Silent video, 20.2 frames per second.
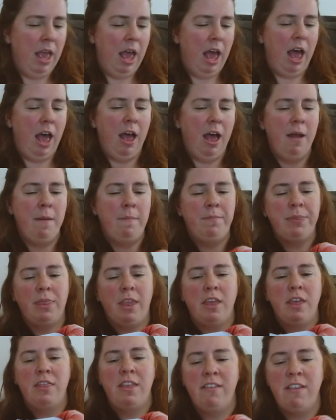Um,
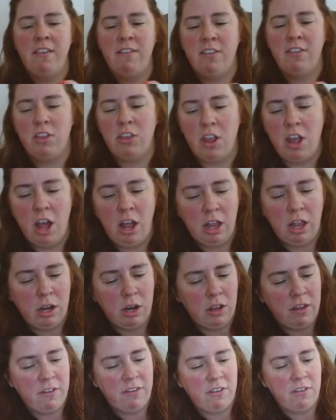this is the color,
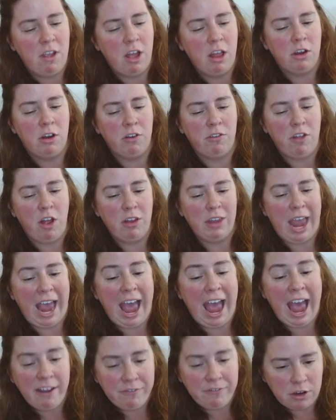this is color is called
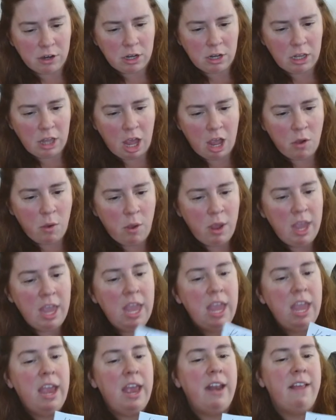Afterglow.
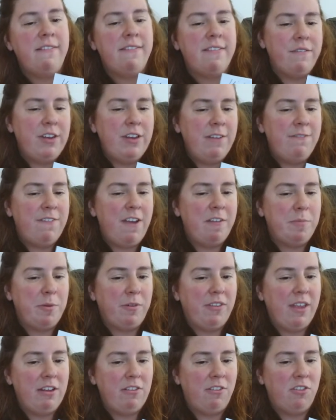It is 75%
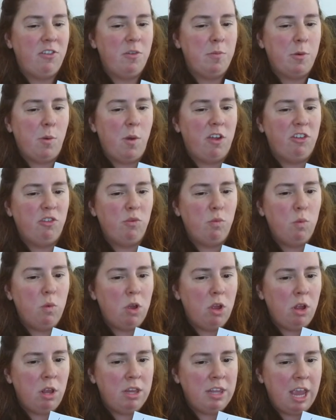superwash
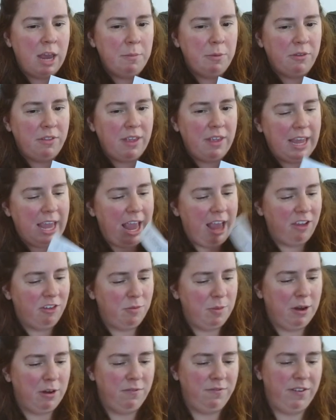wool, 10%
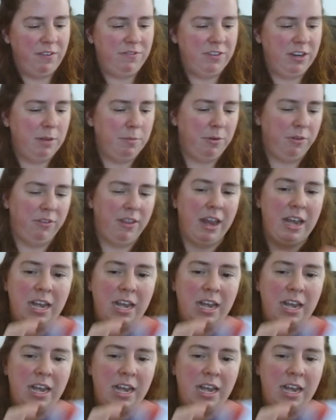cashmere, 15%